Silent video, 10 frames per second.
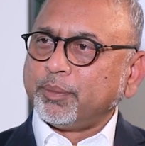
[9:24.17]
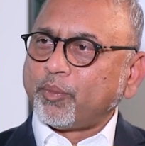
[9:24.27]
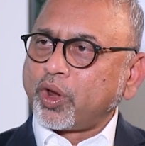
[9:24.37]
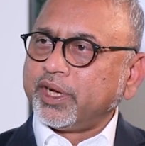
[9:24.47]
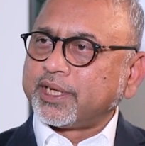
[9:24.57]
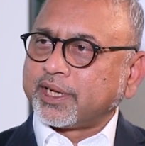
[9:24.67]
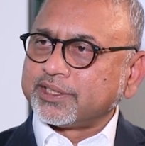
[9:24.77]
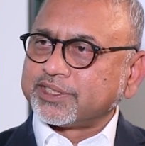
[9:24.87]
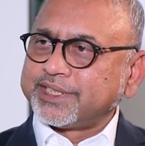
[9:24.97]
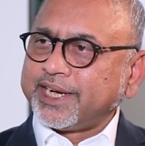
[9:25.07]

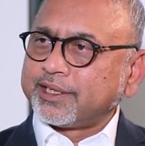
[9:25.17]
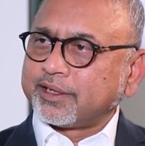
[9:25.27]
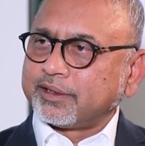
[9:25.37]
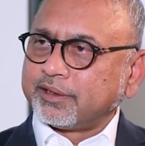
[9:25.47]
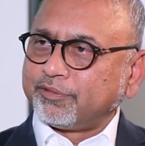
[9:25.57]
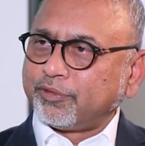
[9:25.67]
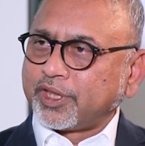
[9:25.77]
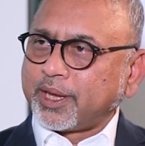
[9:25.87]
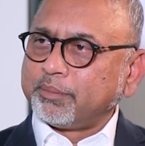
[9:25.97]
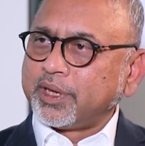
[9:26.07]
monetize data for
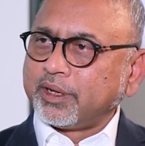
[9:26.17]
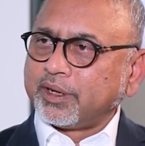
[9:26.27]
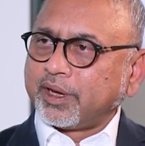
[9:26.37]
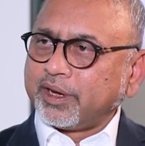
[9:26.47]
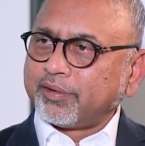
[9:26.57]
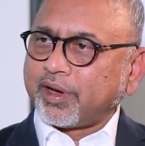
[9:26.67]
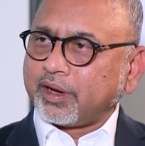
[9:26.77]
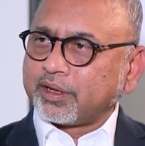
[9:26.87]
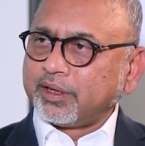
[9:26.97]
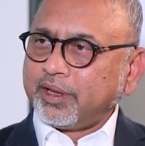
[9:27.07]
them in
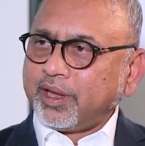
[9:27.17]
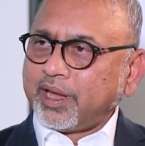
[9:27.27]
Iraq.